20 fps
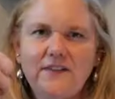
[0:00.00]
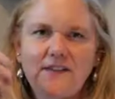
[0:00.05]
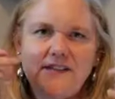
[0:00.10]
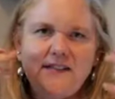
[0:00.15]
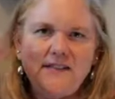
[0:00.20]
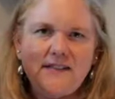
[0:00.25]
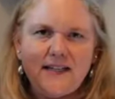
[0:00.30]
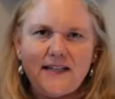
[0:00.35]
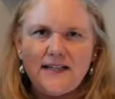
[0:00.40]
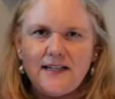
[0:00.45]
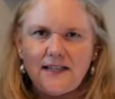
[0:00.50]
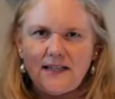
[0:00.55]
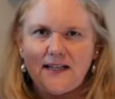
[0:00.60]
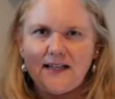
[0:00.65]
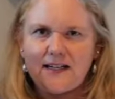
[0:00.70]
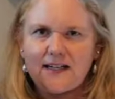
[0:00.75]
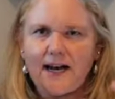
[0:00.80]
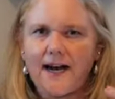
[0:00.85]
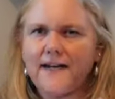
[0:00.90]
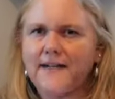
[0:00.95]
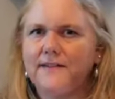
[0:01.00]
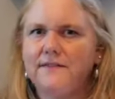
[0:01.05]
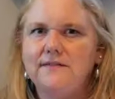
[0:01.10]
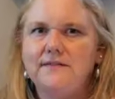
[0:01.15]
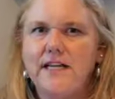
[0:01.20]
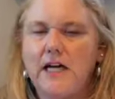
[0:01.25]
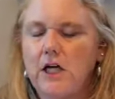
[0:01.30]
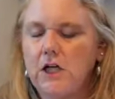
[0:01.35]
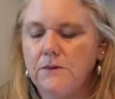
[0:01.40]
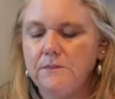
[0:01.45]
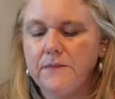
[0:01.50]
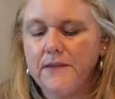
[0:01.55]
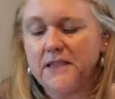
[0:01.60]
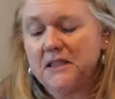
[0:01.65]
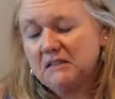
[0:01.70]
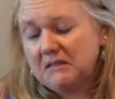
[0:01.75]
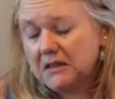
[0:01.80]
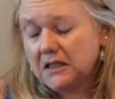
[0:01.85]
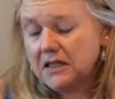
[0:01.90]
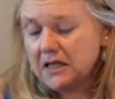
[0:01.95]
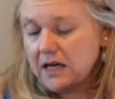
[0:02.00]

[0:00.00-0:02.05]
the stinging kind of scared me.